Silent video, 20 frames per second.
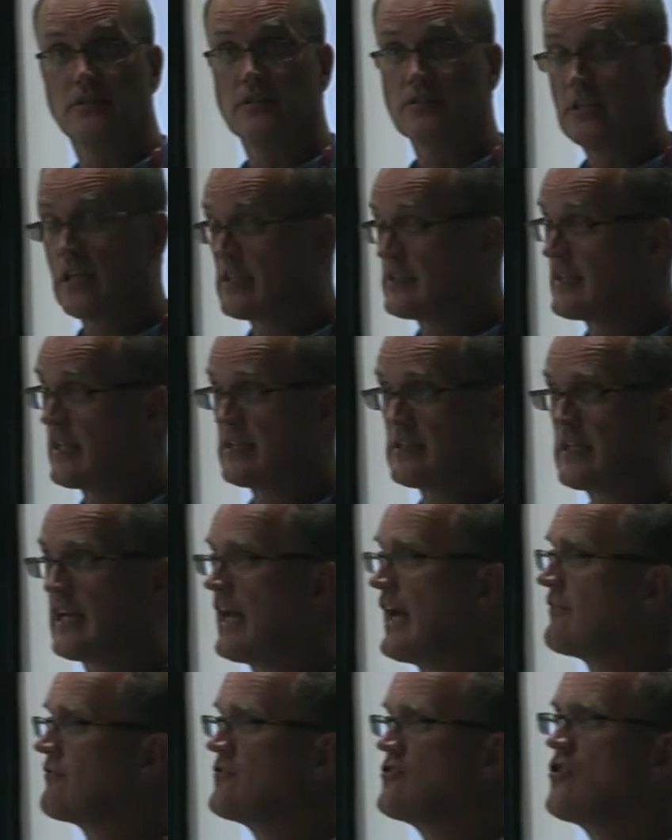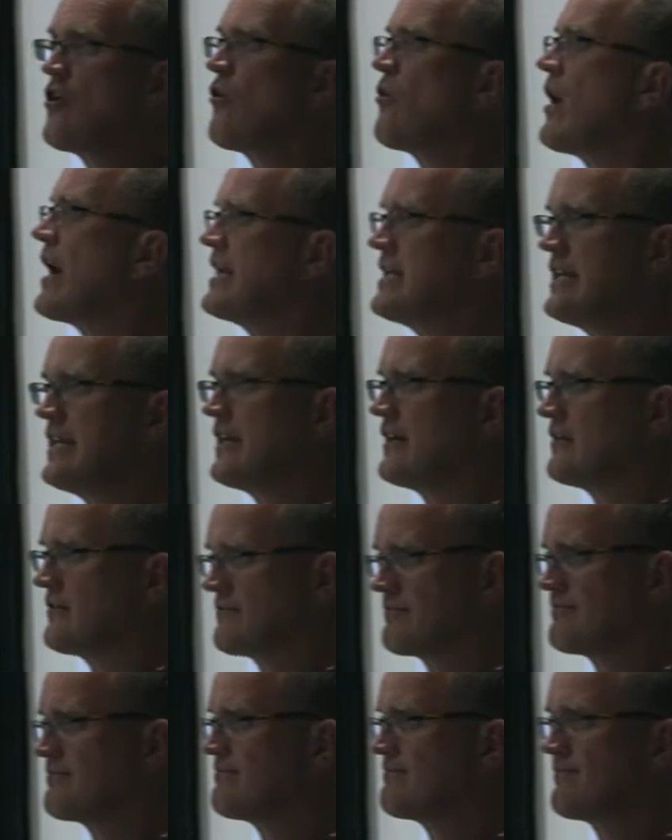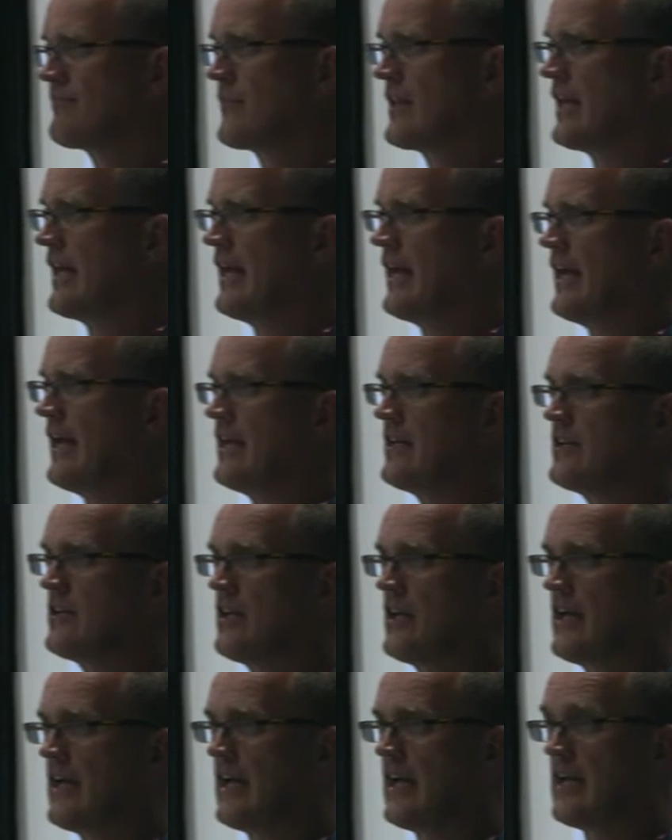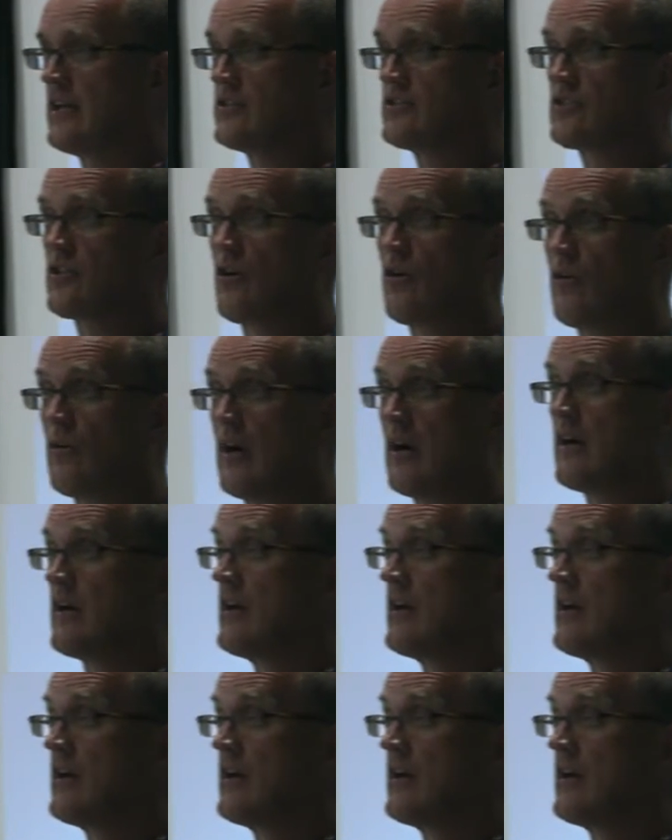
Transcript: they, they have no idea. And, and so